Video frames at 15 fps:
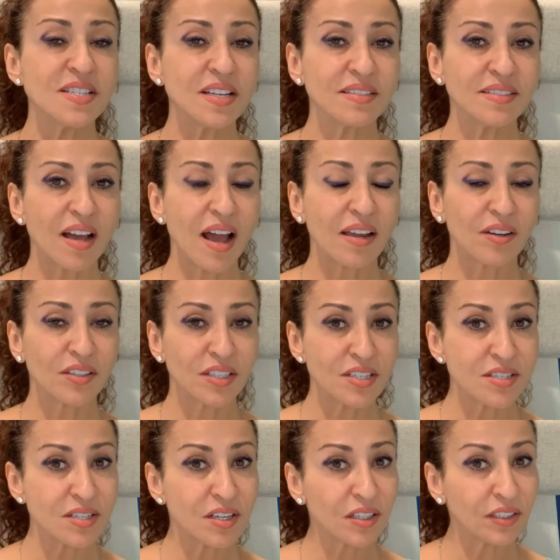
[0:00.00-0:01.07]
the title
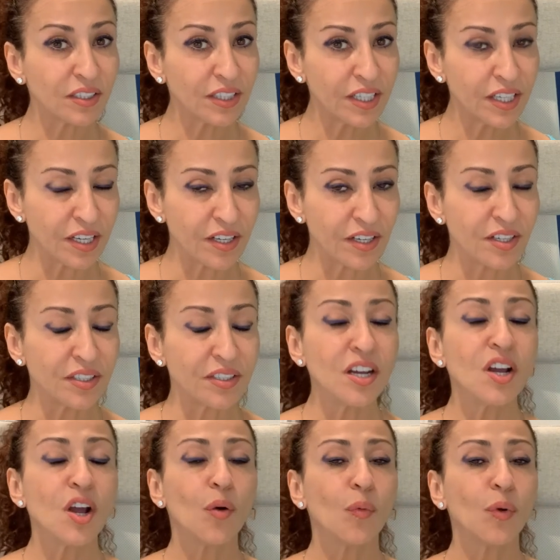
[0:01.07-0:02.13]
is cleared,
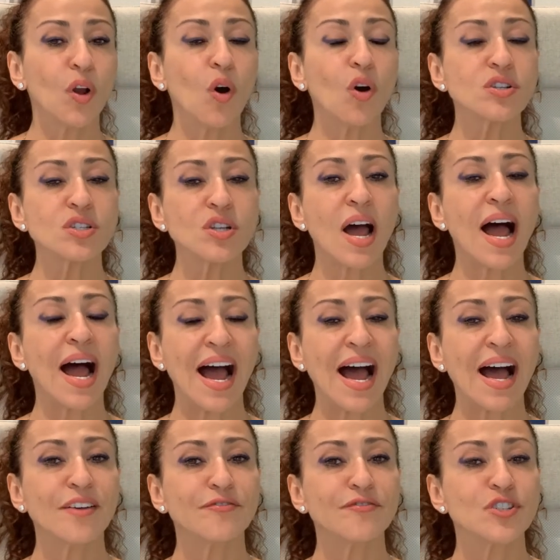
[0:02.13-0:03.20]
we also
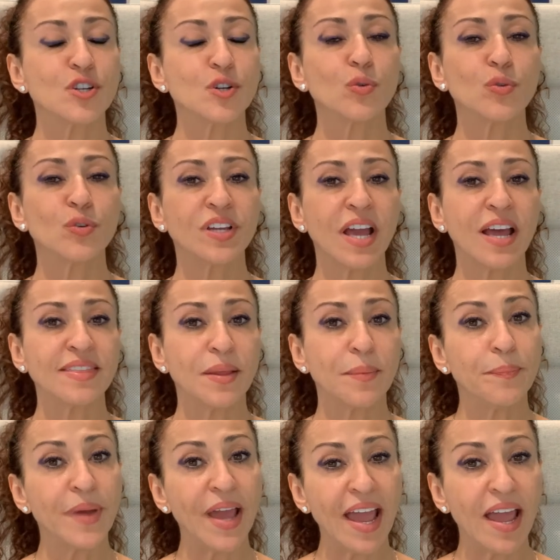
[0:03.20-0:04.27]
have to get the
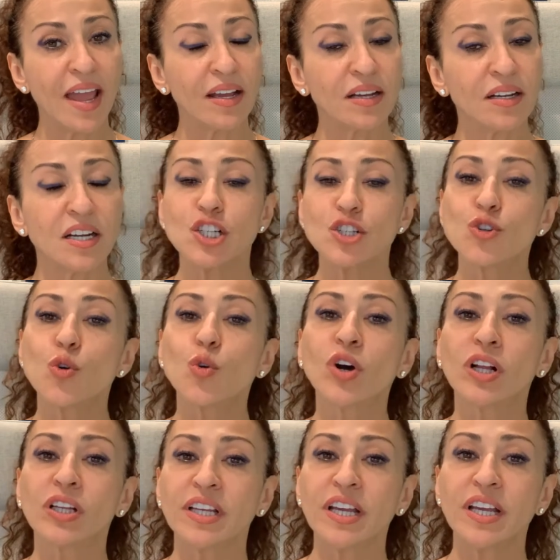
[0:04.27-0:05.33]
bank to
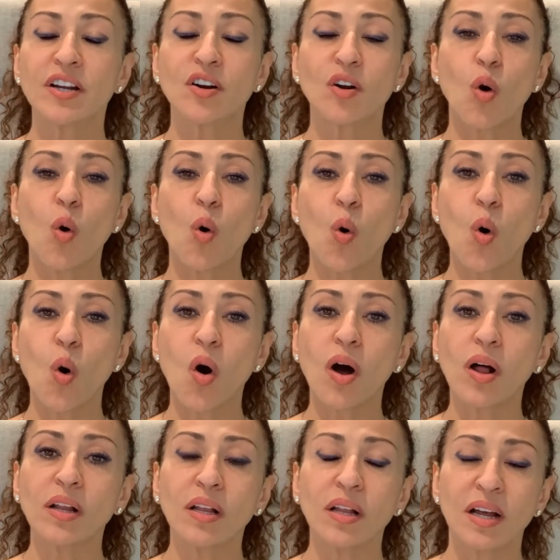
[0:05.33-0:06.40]
clear
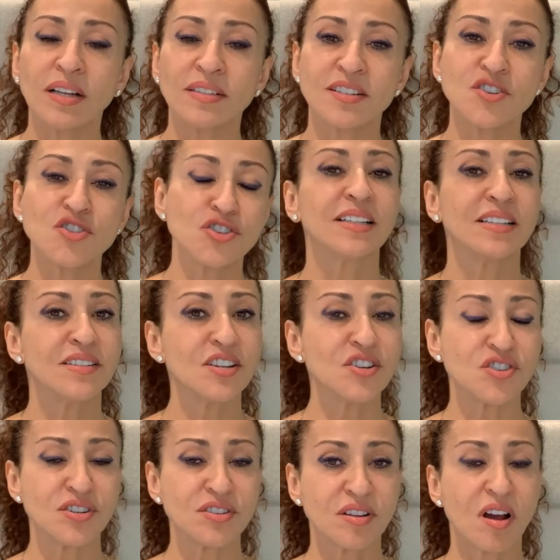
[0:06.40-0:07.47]
all additional
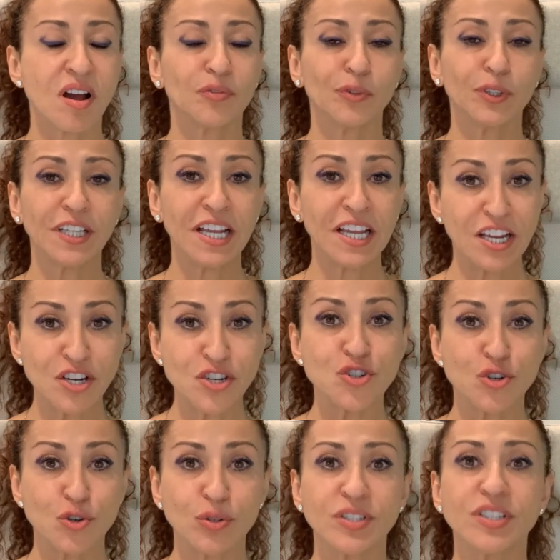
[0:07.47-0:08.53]
conditions on when they
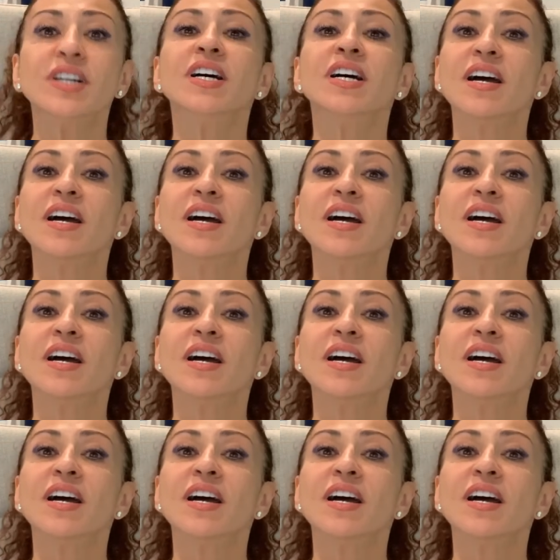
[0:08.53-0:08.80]
issued